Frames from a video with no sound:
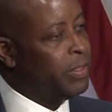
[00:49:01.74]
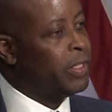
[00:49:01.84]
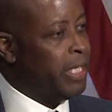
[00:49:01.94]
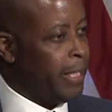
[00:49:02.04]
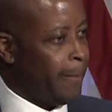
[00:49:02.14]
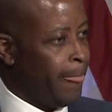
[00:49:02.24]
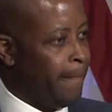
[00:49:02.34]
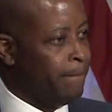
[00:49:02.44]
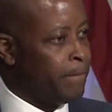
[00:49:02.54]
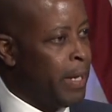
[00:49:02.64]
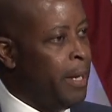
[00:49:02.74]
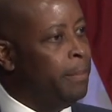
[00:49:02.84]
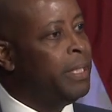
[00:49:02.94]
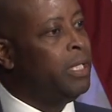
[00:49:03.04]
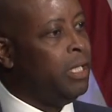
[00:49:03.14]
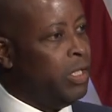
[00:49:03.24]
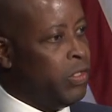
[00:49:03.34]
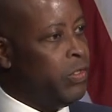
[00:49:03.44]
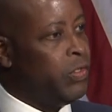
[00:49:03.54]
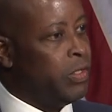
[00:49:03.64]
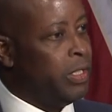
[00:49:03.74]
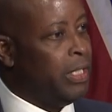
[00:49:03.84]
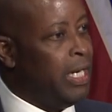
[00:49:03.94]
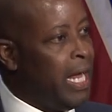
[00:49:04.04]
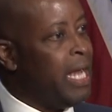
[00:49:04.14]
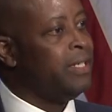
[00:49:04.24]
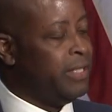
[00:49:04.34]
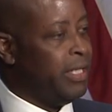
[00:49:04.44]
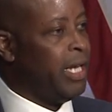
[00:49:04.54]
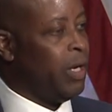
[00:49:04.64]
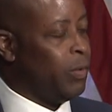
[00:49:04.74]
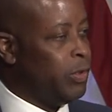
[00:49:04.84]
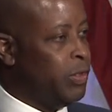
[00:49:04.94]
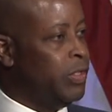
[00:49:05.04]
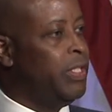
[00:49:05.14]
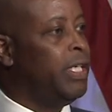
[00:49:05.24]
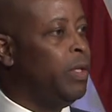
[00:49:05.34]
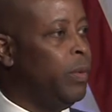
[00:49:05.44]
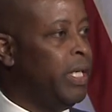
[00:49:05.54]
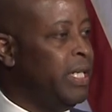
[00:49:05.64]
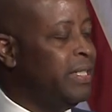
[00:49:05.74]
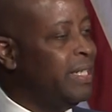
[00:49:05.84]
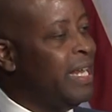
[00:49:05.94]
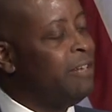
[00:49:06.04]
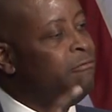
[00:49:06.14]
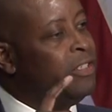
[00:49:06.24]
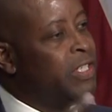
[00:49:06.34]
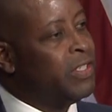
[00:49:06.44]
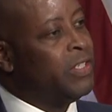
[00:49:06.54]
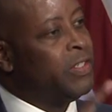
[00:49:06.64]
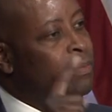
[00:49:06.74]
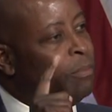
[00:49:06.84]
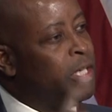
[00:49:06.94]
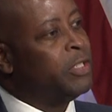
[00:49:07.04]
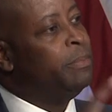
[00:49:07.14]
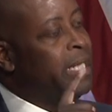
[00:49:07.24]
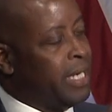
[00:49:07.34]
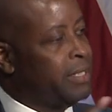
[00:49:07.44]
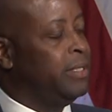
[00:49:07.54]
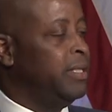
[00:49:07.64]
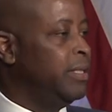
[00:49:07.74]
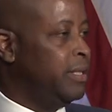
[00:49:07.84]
thing. Because the last thing that I want you to take away is that that resistance must be excellent.